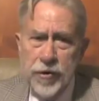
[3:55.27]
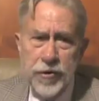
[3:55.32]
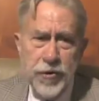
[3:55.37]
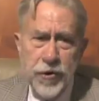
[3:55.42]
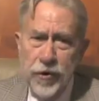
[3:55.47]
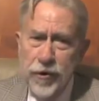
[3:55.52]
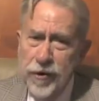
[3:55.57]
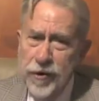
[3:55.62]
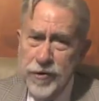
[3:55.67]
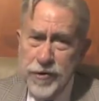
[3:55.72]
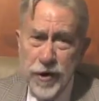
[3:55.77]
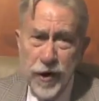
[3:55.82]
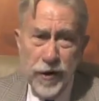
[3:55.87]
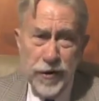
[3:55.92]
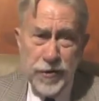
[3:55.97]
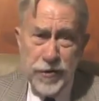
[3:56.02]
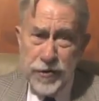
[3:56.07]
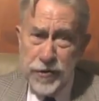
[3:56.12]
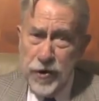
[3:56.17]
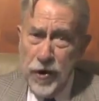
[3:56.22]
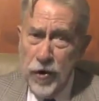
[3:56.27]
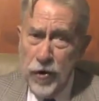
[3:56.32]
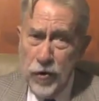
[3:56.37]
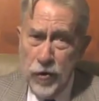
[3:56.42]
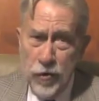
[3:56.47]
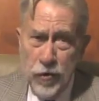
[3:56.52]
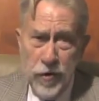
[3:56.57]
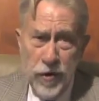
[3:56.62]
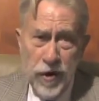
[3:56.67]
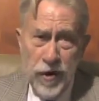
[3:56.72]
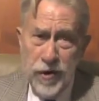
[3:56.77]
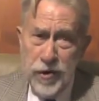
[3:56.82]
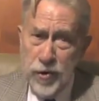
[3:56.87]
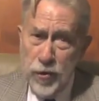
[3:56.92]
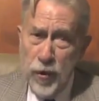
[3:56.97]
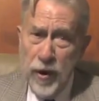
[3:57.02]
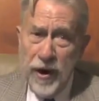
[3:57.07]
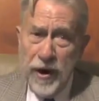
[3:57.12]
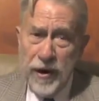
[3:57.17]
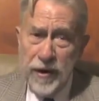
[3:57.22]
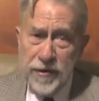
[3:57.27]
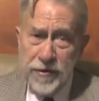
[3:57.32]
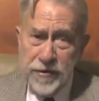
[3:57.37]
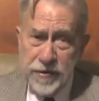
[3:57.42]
Journals are so 20th